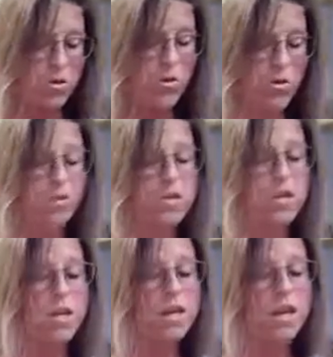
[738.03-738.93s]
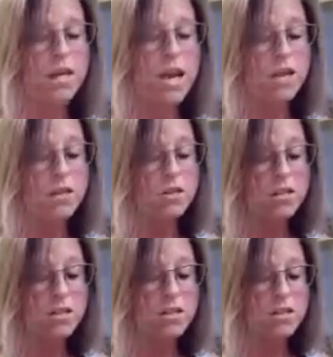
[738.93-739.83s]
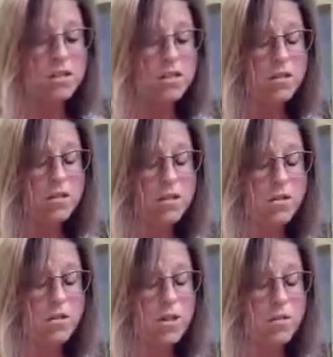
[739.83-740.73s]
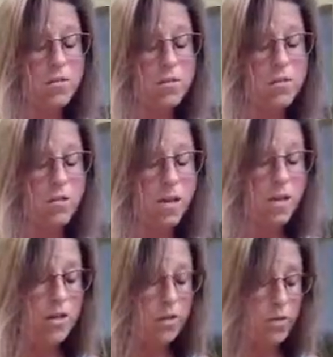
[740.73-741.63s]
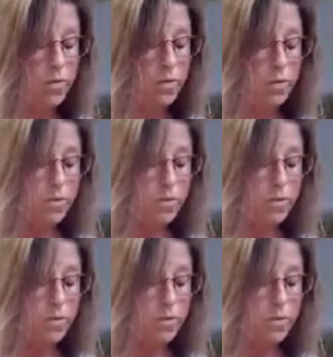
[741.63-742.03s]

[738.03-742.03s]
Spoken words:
cold. It actually is so nice when it's so hot and humid.